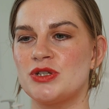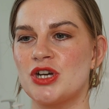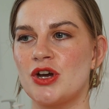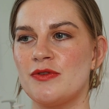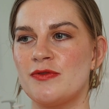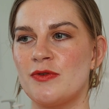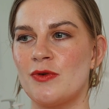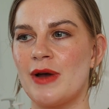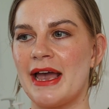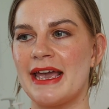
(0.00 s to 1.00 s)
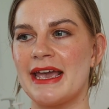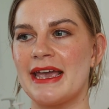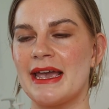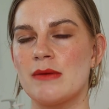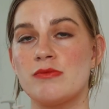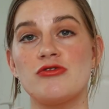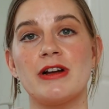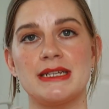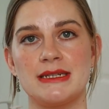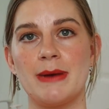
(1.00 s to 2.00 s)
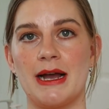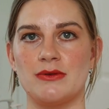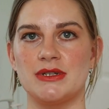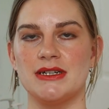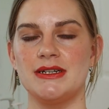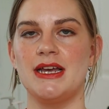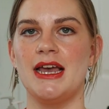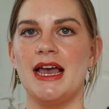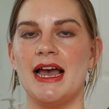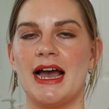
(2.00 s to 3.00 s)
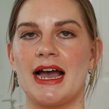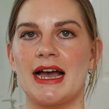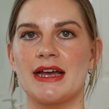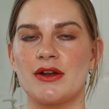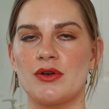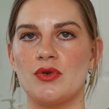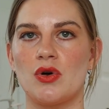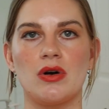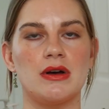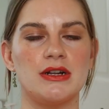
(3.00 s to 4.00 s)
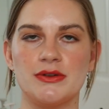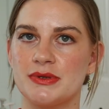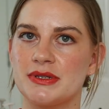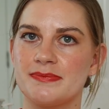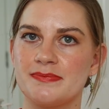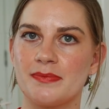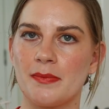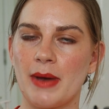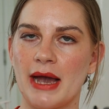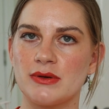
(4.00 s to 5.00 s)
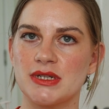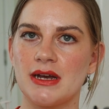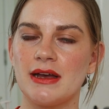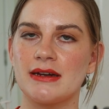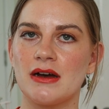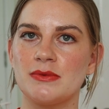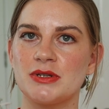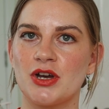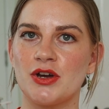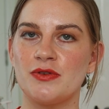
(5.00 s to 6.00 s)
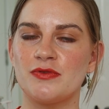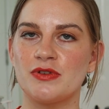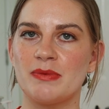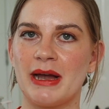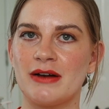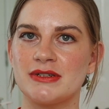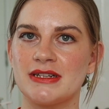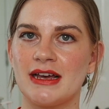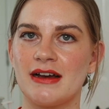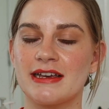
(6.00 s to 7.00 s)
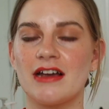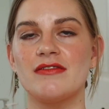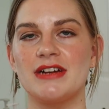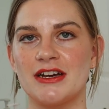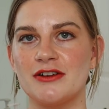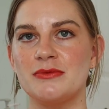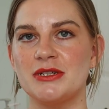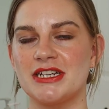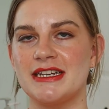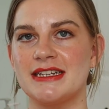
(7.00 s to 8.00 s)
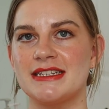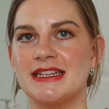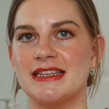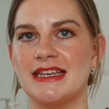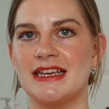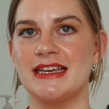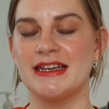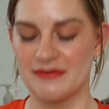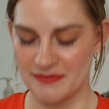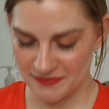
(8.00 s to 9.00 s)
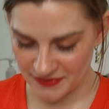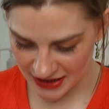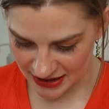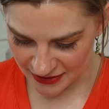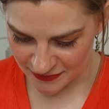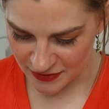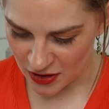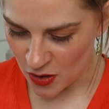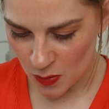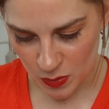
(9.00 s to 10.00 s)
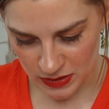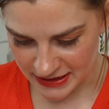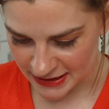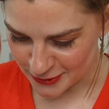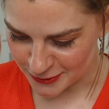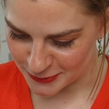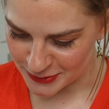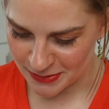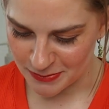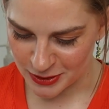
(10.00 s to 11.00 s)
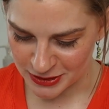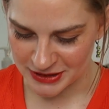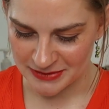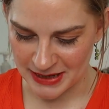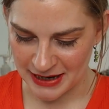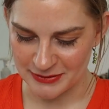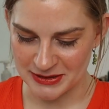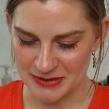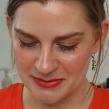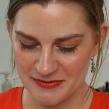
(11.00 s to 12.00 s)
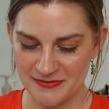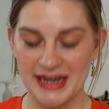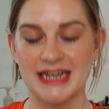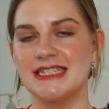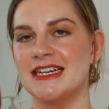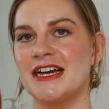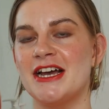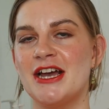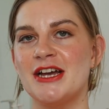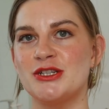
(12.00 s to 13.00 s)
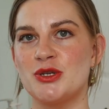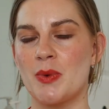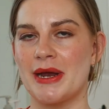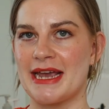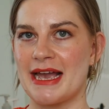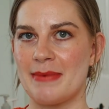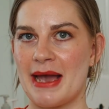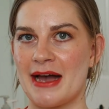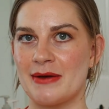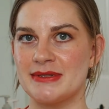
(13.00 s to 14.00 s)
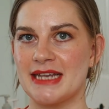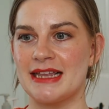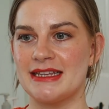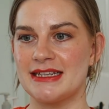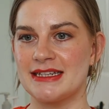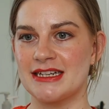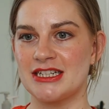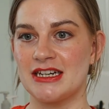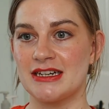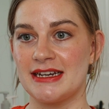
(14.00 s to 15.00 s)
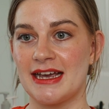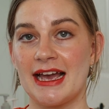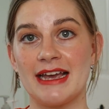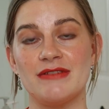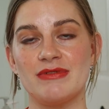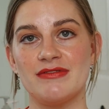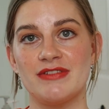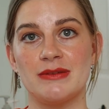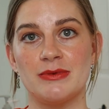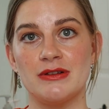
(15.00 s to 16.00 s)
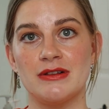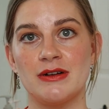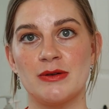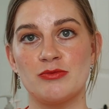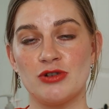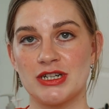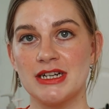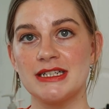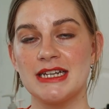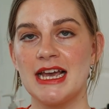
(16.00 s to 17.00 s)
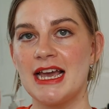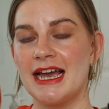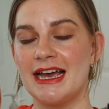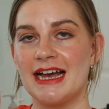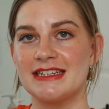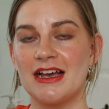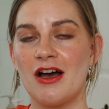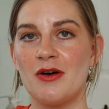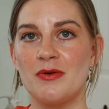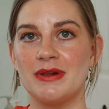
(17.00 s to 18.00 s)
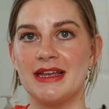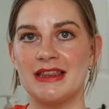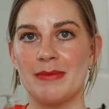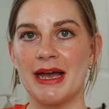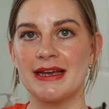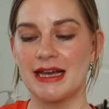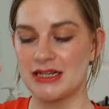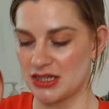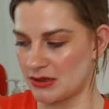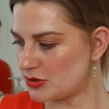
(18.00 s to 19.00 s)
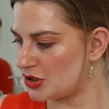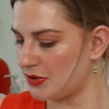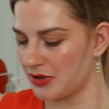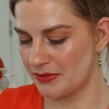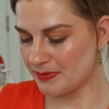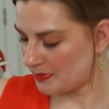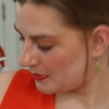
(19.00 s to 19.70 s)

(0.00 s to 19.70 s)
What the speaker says: would go for a pressed powder and not a loose powder, and I would go for the powder that I currently own, which is the Vive, what's it called, Modern Powder Perfector, £28, and this is actually a refillable product. It has a hole in the back. Actually, I will show you.